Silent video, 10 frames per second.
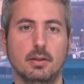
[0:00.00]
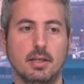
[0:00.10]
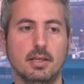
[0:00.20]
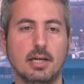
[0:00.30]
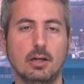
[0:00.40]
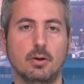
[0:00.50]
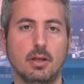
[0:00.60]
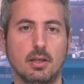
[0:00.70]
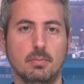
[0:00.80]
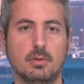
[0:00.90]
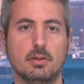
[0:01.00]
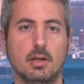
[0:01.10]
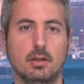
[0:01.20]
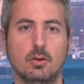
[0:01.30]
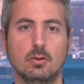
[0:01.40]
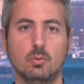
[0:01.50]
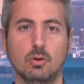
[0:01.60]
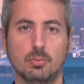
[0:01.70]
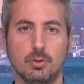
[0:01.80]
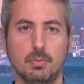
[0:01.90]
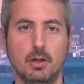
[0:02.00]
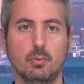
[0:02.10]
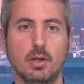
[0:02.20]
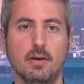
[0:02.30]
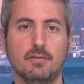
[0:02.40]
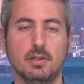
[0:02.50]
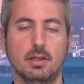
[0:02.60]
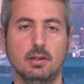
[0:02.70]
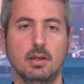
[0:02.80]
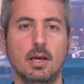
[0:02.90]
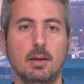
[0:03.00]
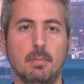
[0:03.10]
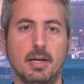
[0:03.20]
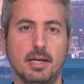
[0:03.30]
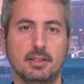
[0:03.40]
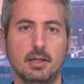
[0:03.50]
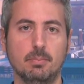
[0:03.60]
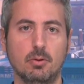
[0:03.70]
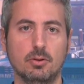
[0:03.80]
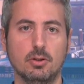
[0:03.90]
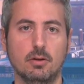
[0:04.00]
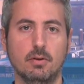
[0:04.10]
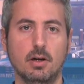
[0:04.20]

These algorithms uh, don't work properly. We have seen many examples of uh,